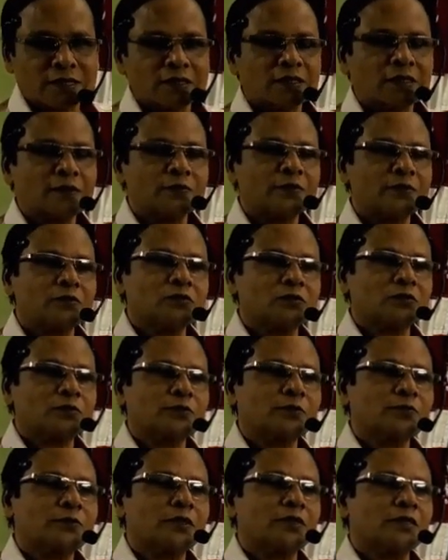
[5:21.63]
and the amino
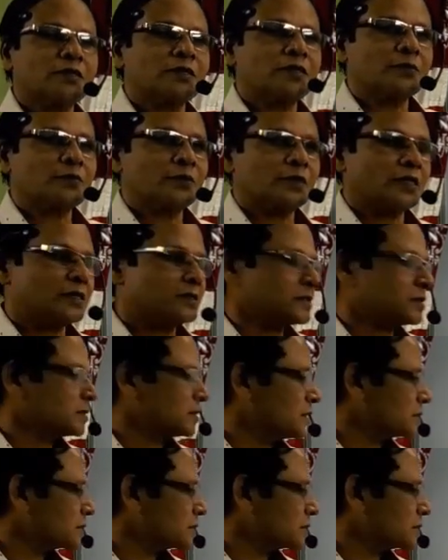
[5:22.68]
group of another amino acid.